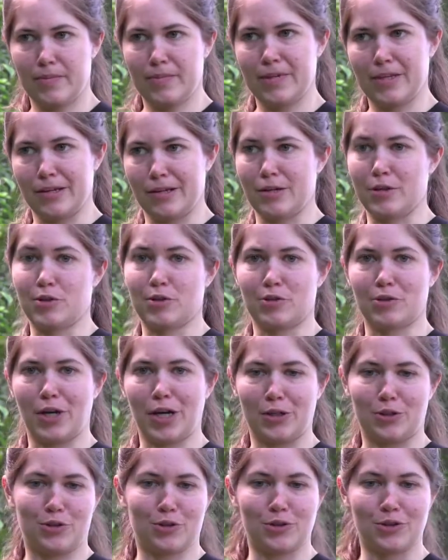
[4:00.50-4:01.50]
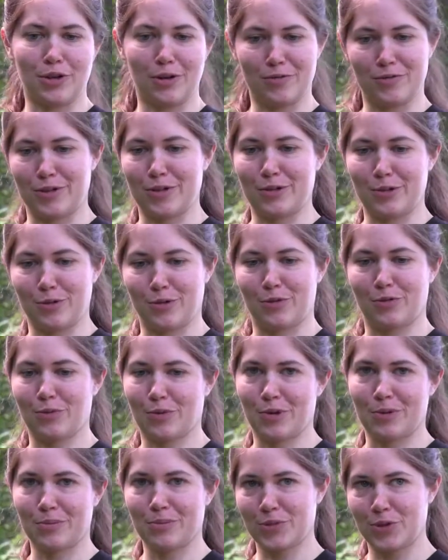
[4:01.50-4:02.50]
the introduction of an
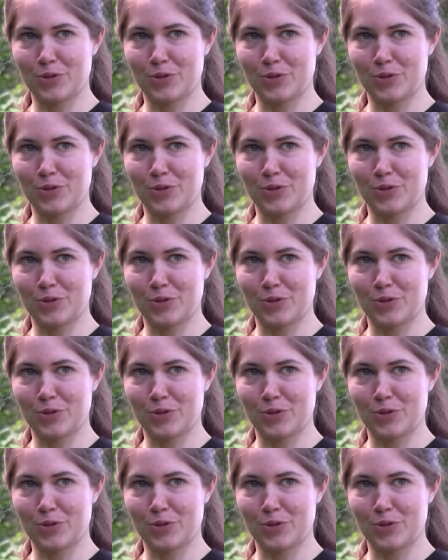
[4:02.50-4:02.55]
earthworm